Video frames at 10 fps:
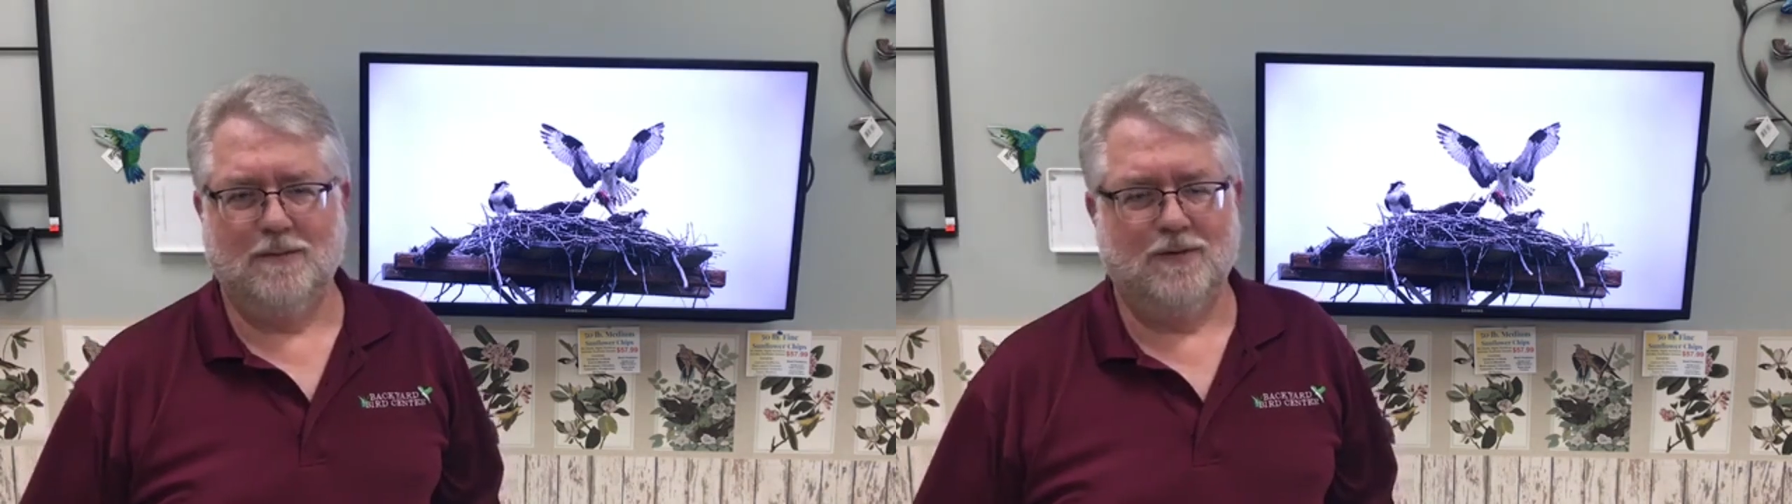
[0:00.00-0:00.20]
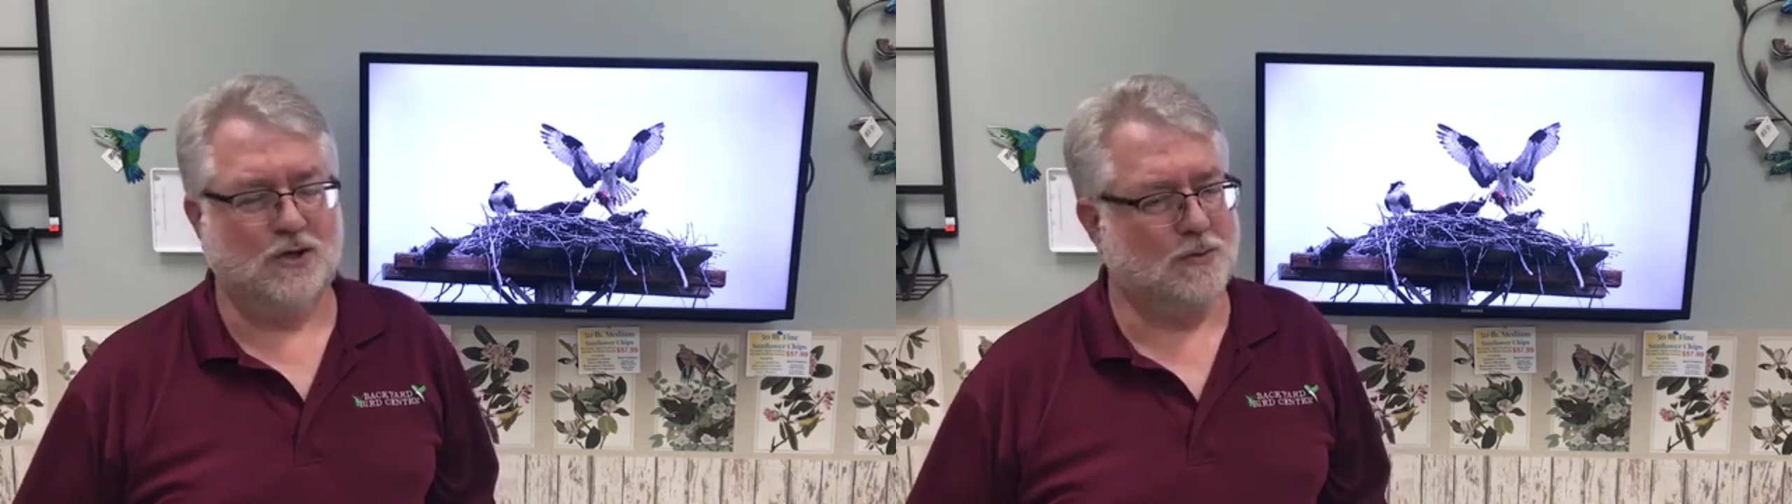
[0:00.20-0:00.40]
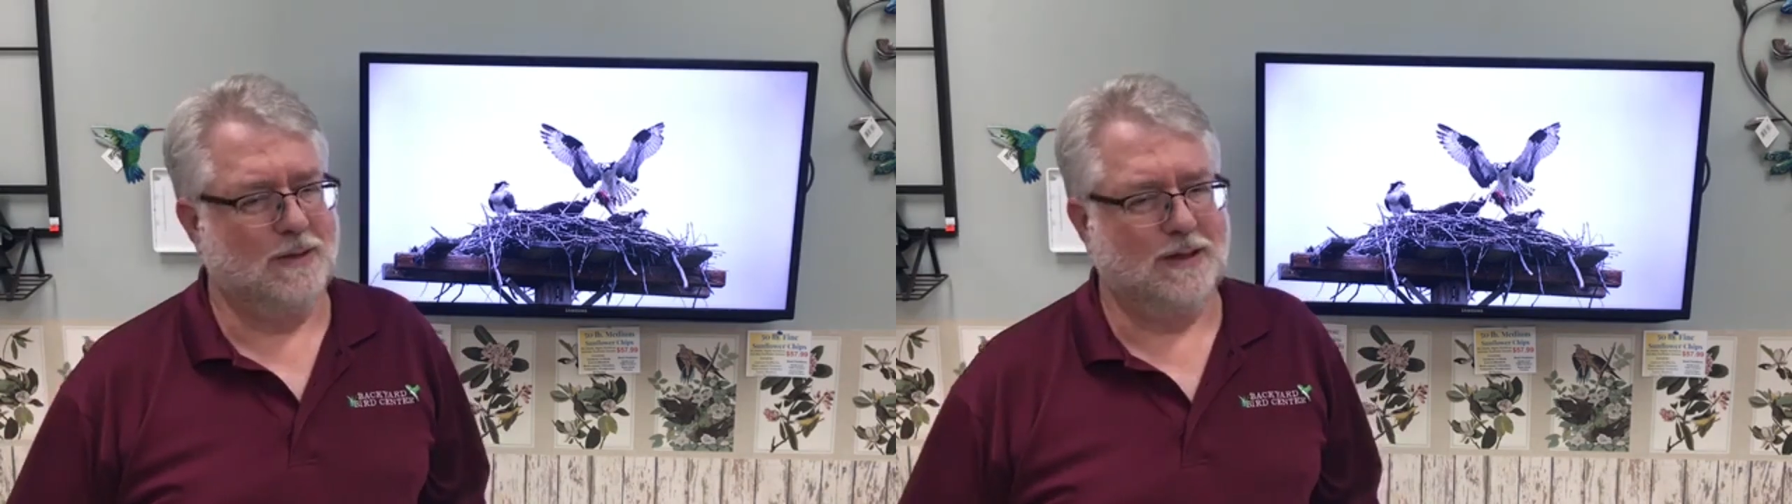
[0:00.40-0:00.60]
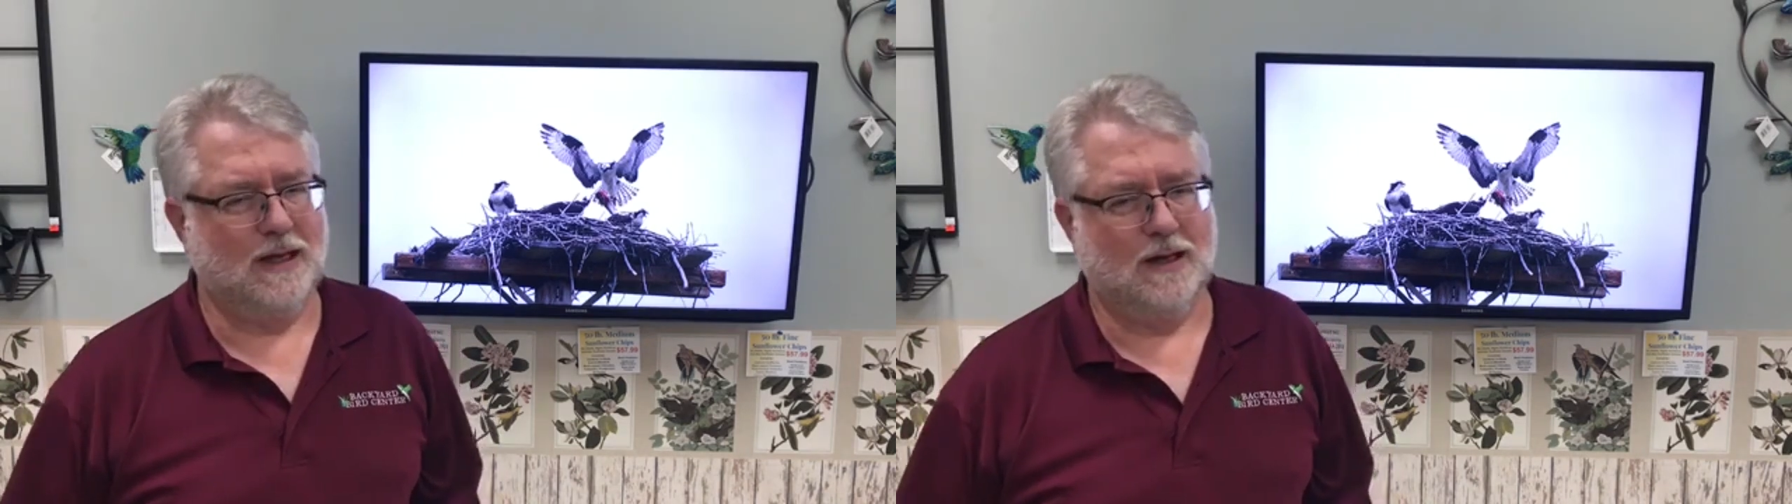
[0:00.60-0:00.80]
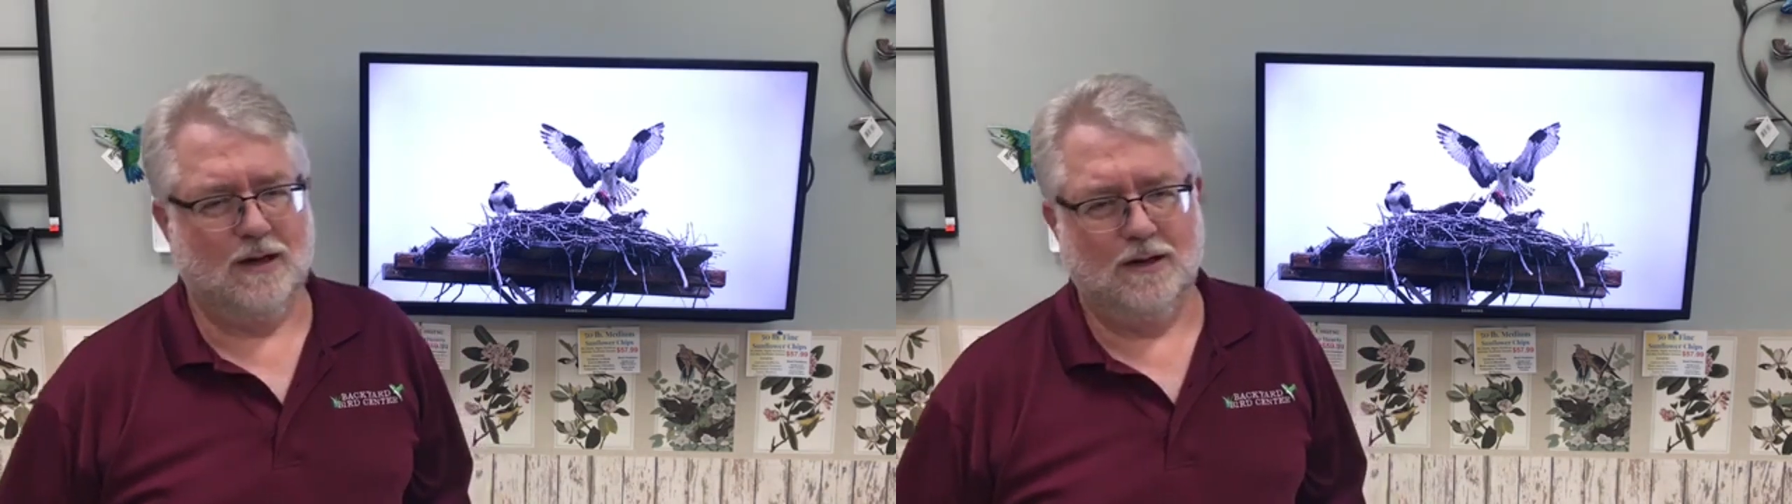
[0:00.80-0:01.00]
Fishermen
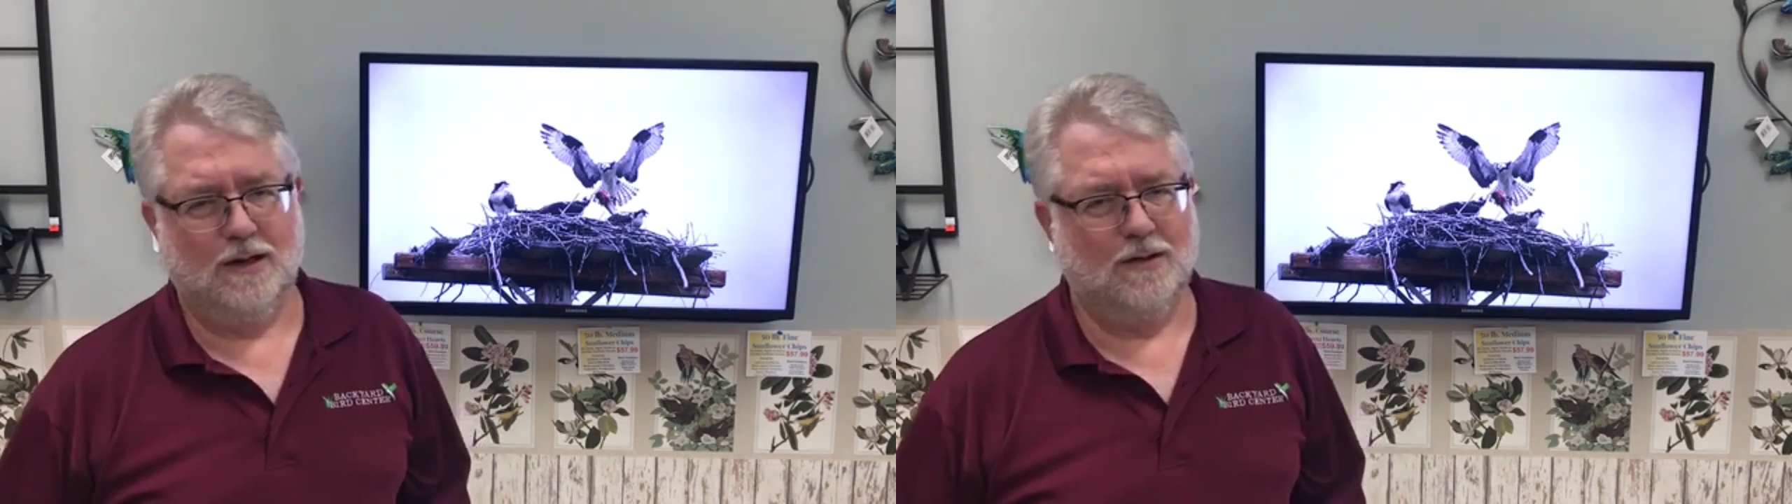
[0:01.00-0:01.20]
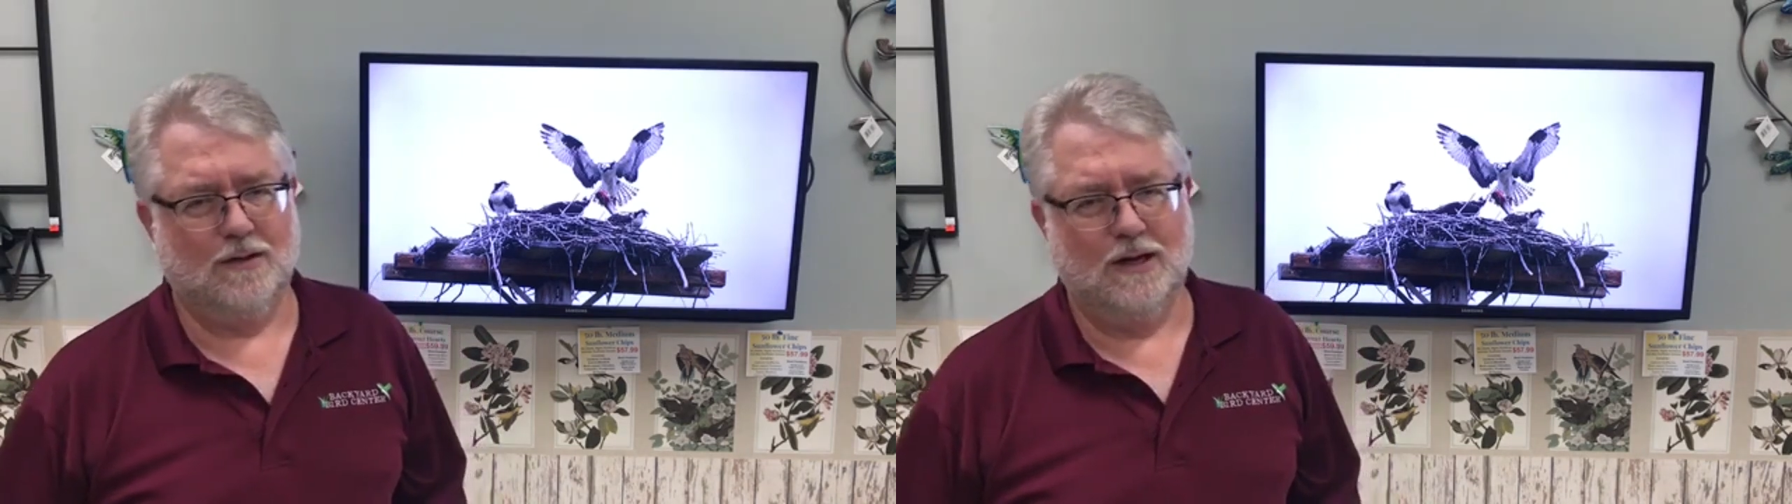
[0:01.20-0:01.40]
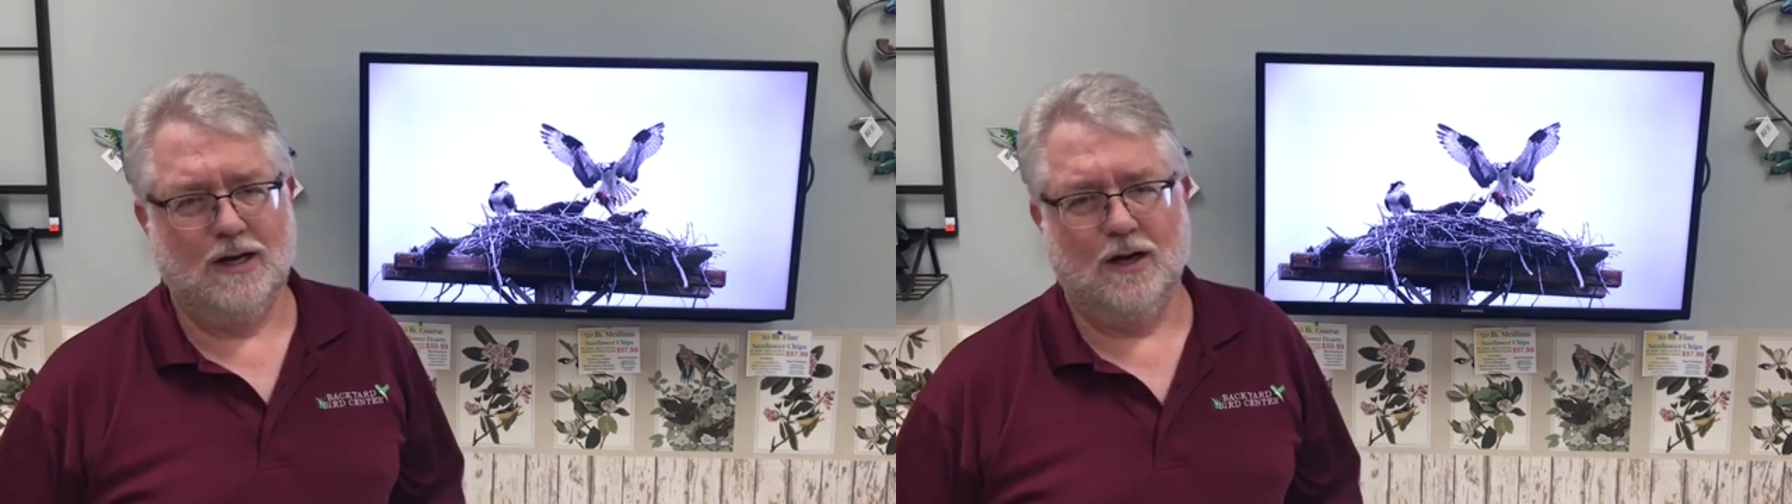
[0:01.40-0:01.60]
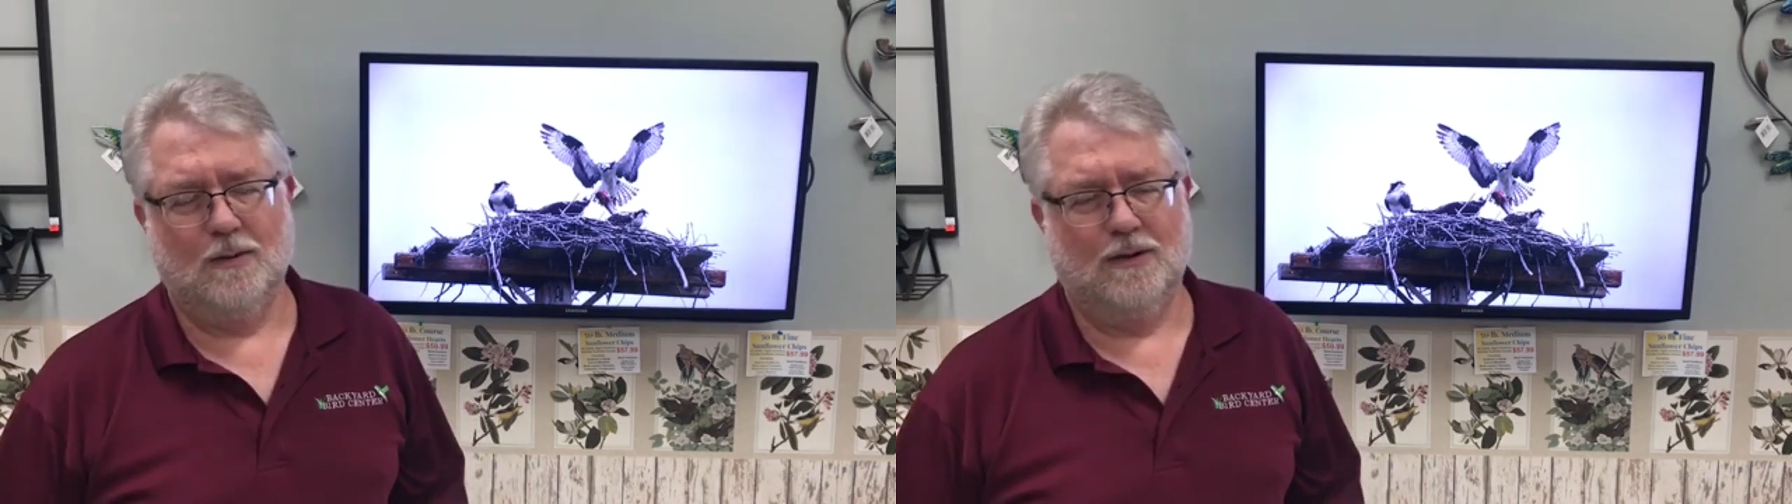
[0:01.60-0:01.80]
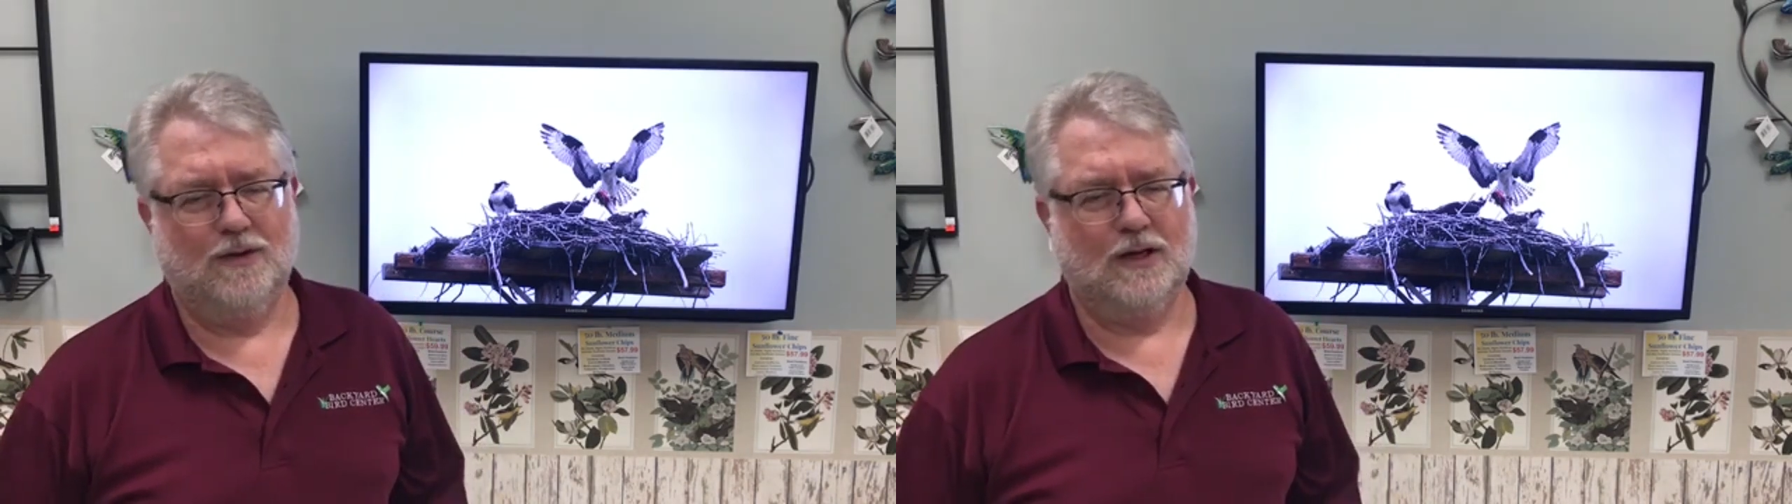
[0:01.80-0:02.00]
think, oh no, they're eating all
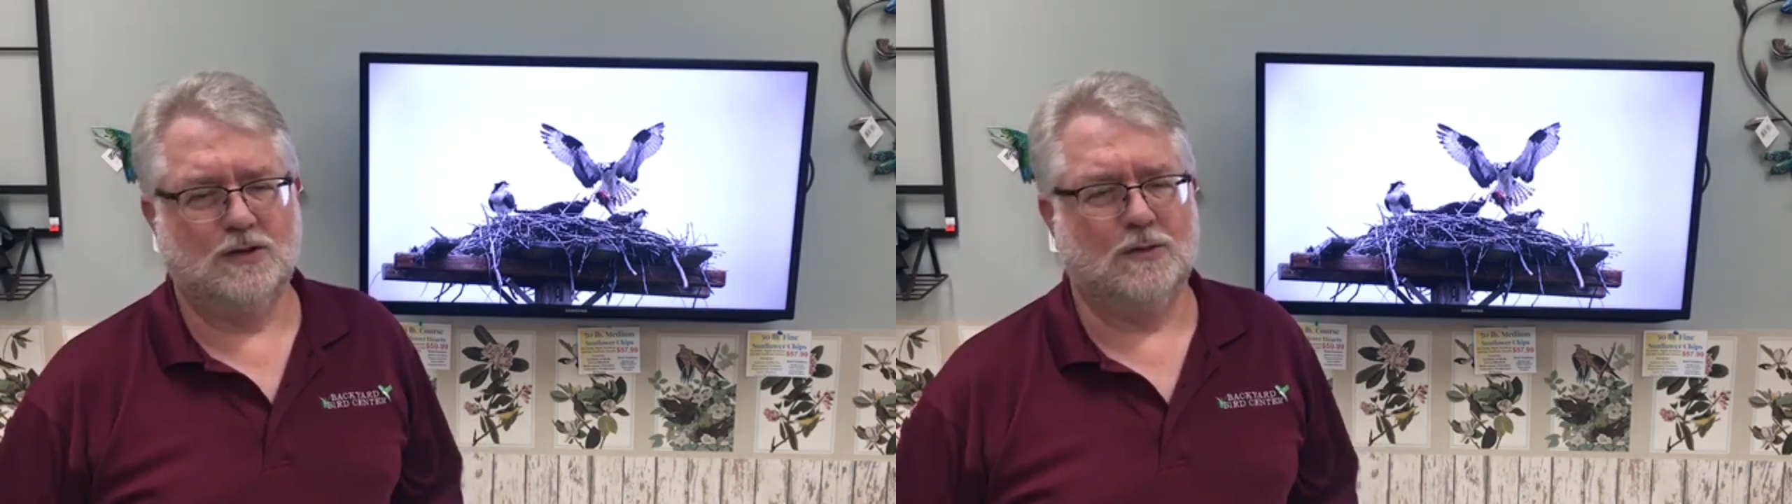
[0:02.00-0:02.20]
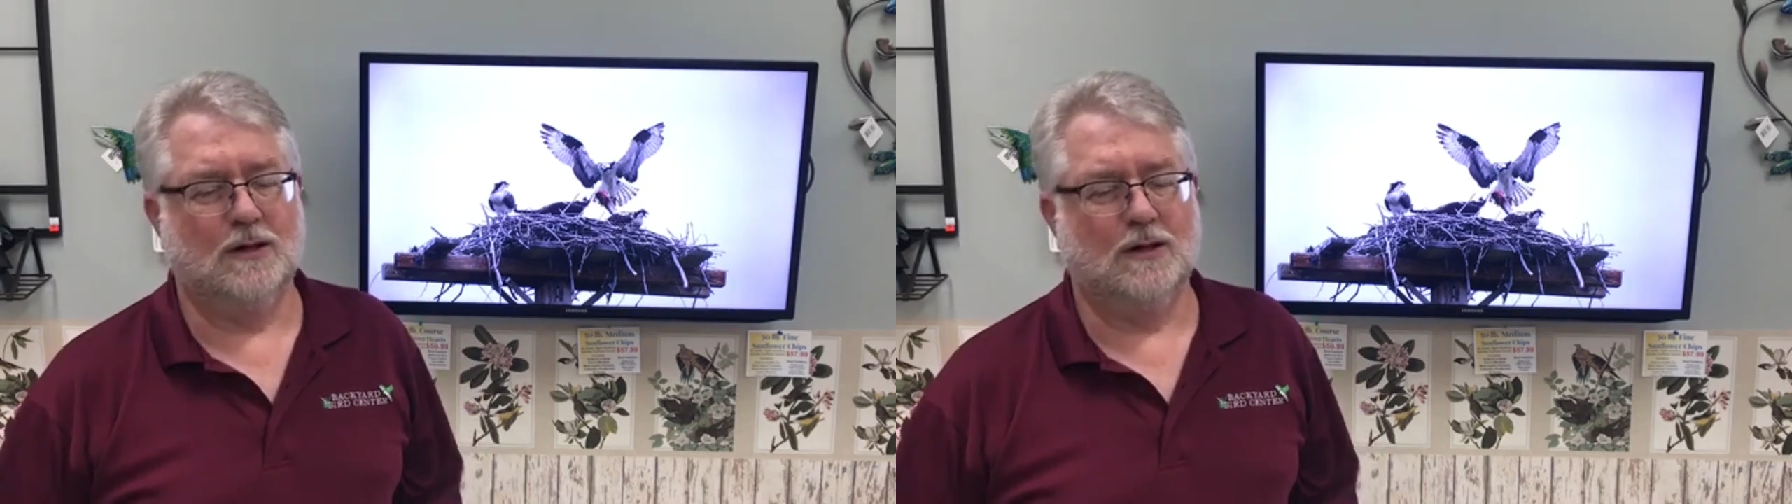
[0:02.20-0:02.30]
my fish.